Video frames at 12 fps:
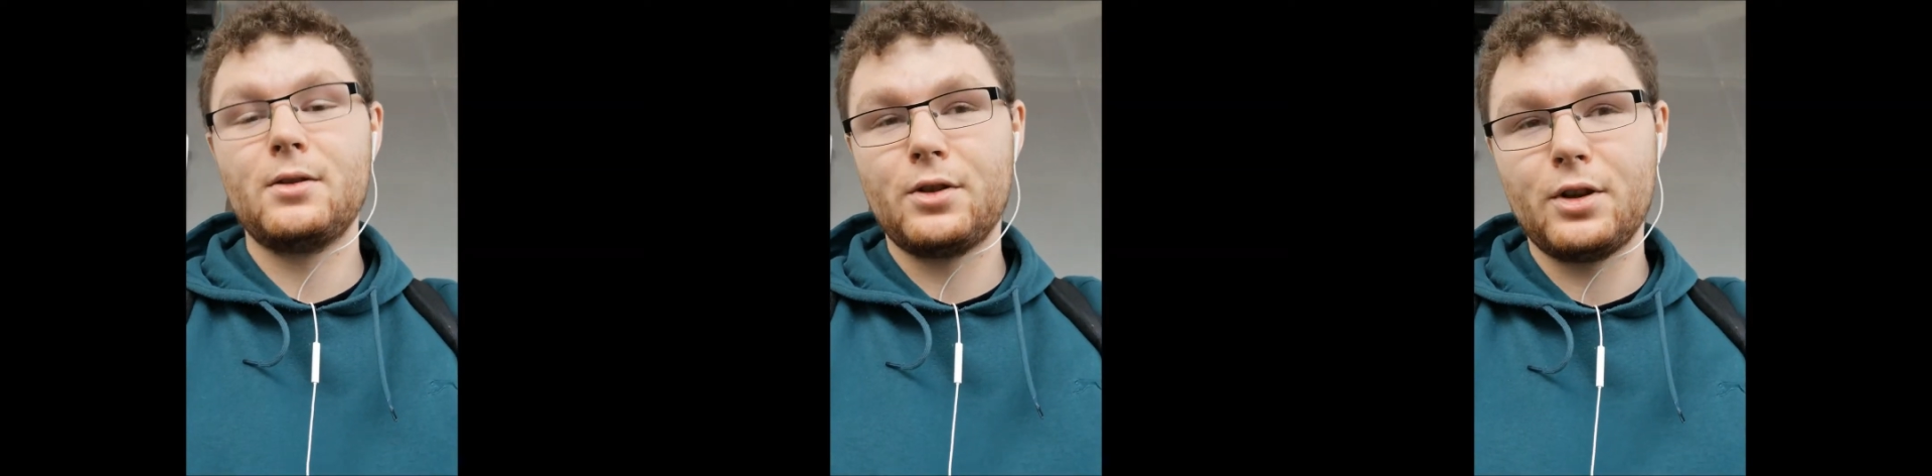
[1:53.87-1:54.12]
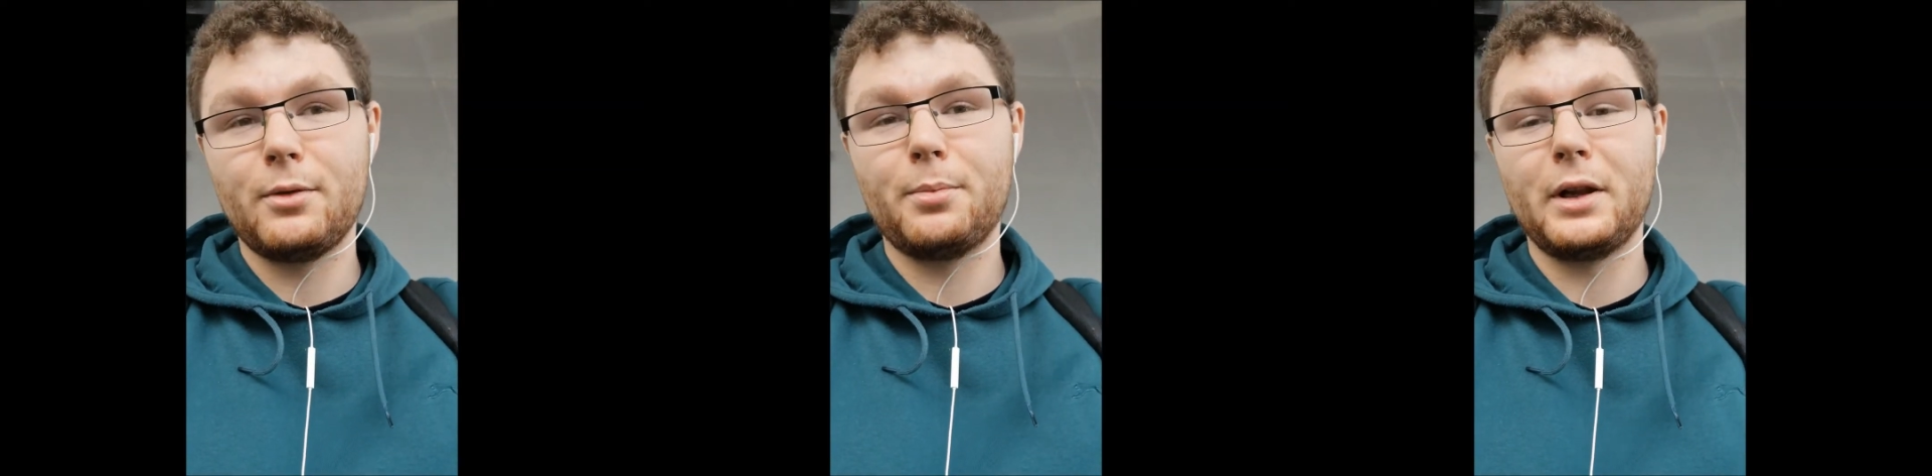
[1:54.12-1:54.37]

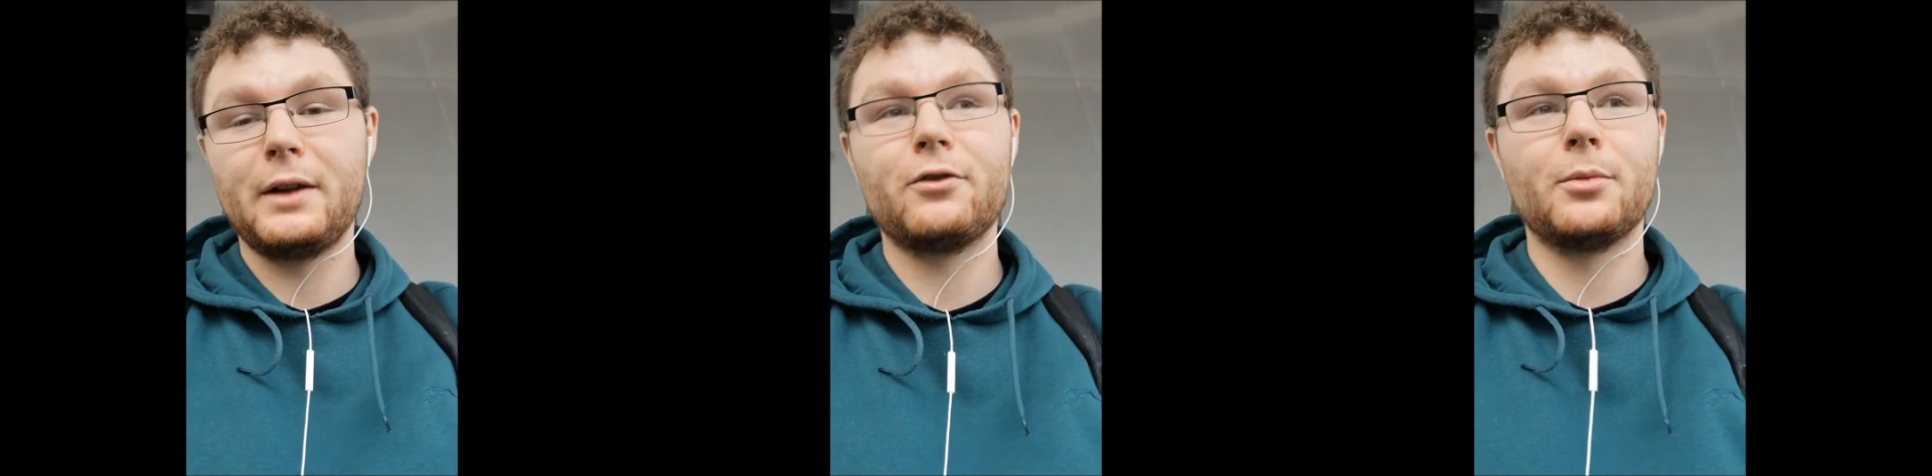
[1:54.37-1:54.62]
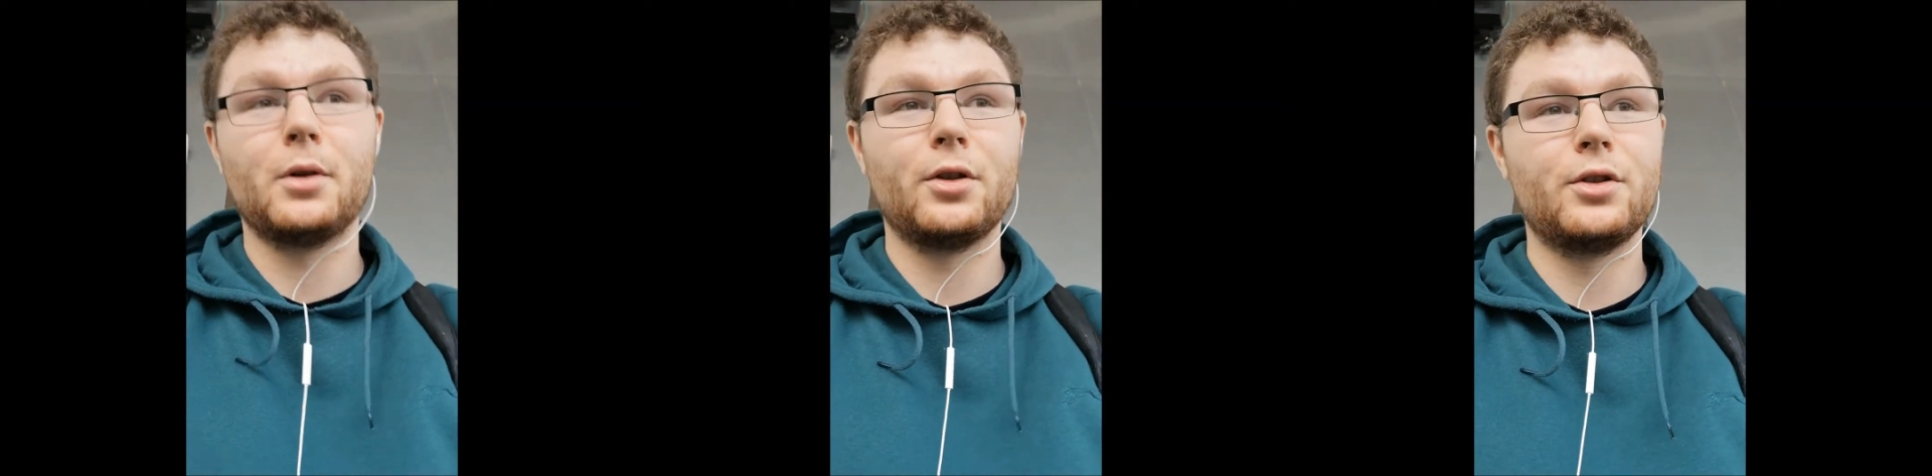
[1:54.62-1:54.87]
to the plane
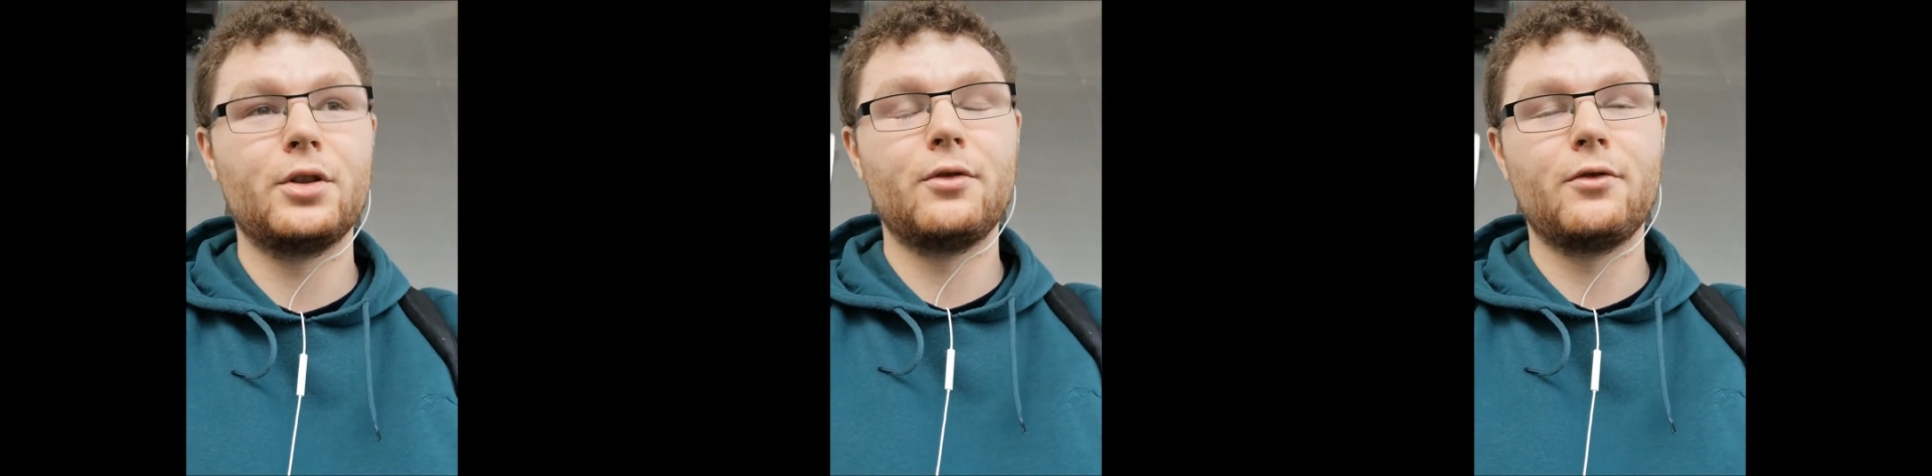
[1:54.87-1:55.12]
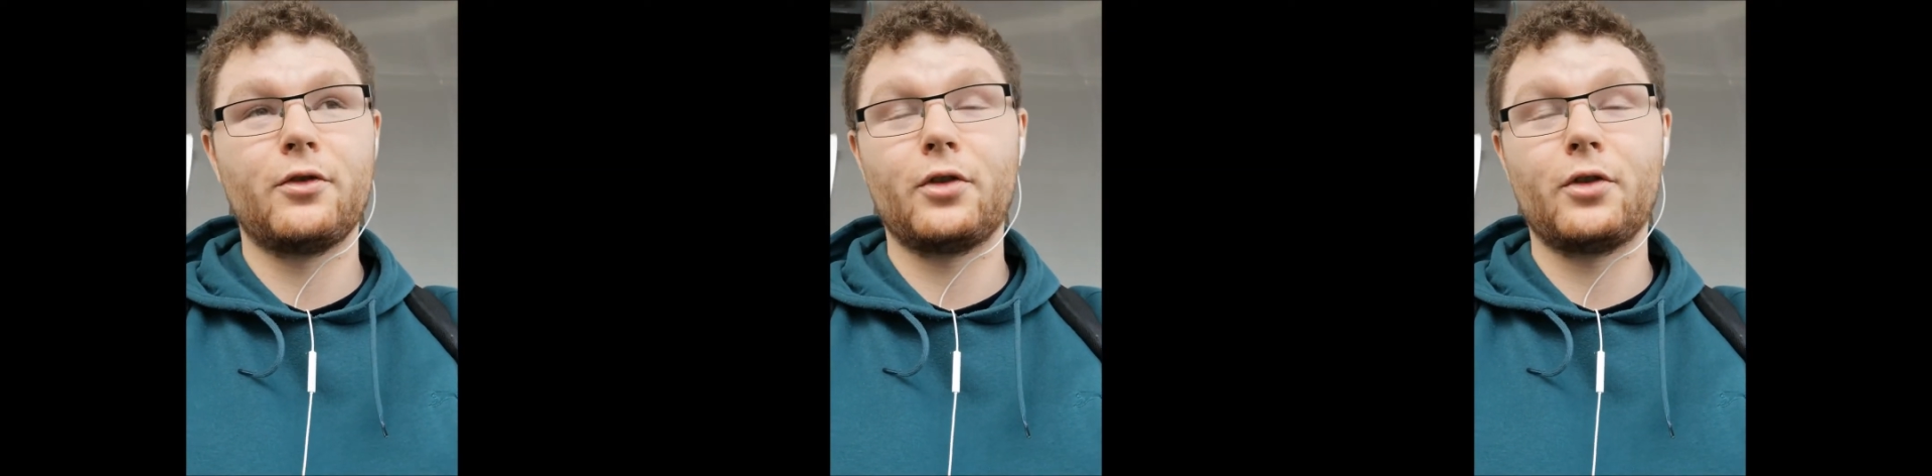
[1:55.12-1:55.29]
from London,